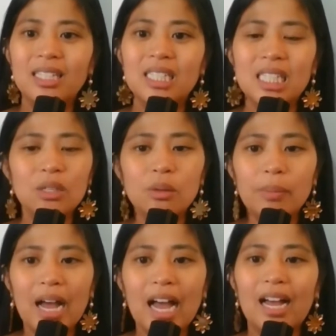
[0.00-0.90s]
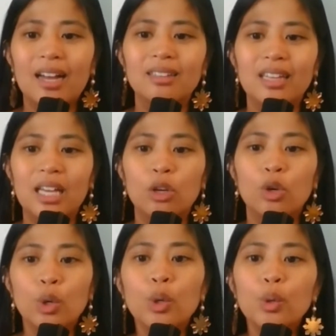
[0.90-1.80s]
Sino ba? Like
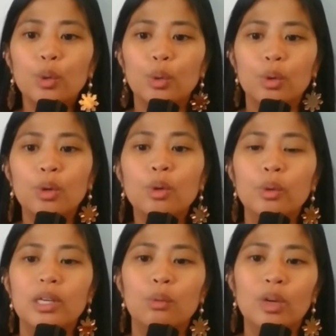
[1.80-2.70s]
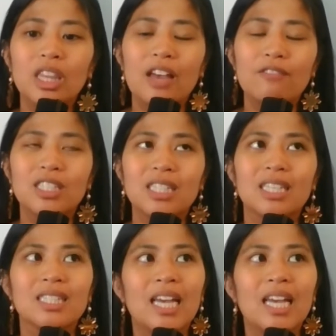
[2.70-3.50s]
who with emphasis.